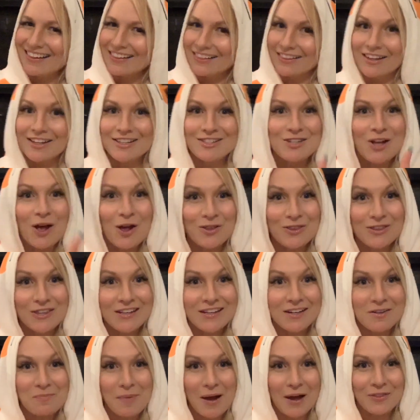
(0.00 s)
Let's all
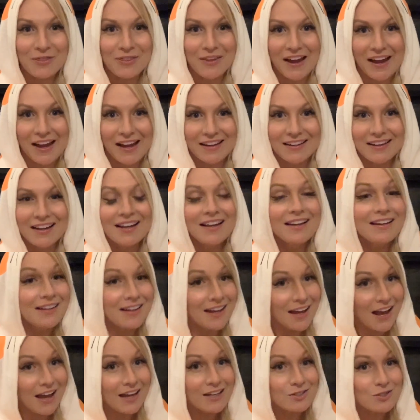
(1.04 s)
think about that
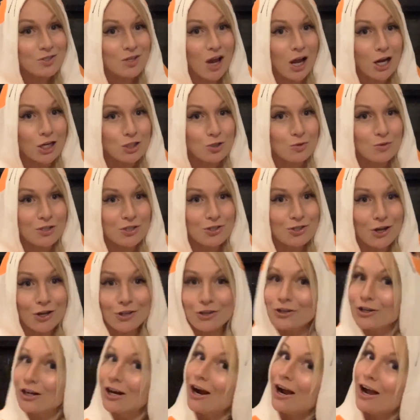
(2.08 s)
and talk to each
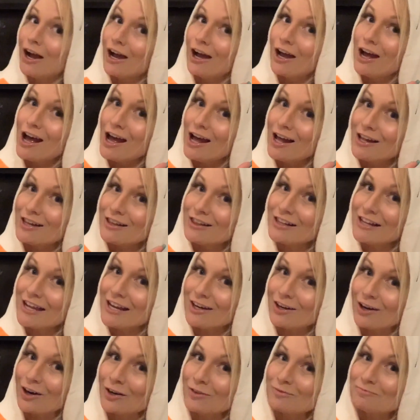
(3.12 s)
other
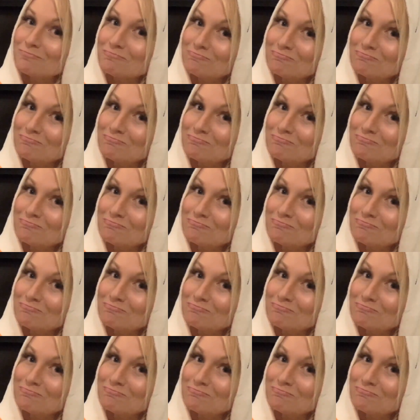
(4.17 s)
later.